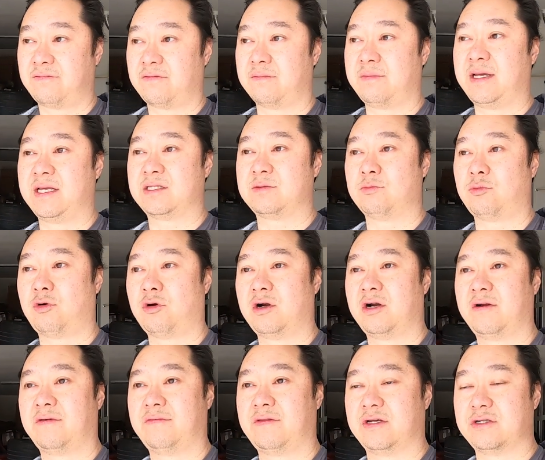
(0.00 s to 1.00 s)
For me, it's
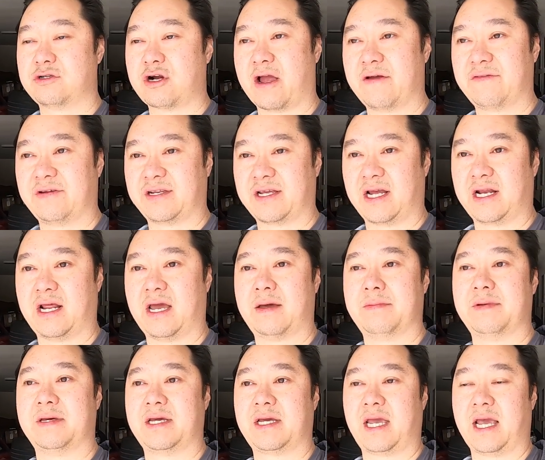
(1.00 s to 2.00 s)
more of the driving
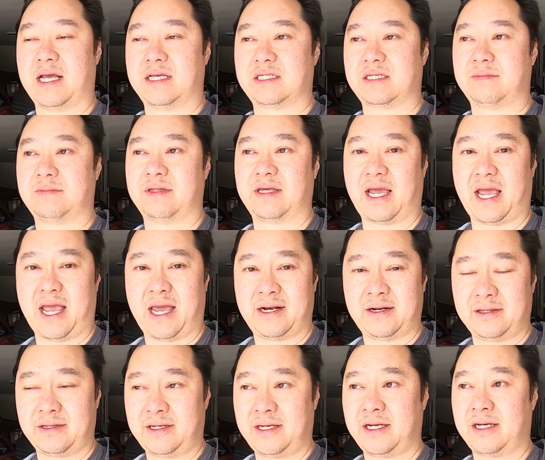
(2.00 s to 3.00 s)
dynamic and some of the
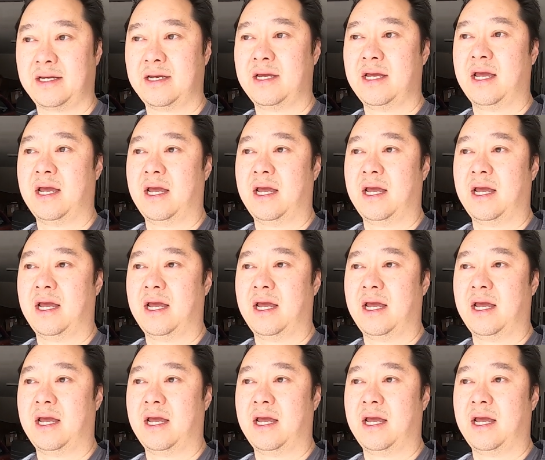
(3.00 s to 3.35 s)
handling.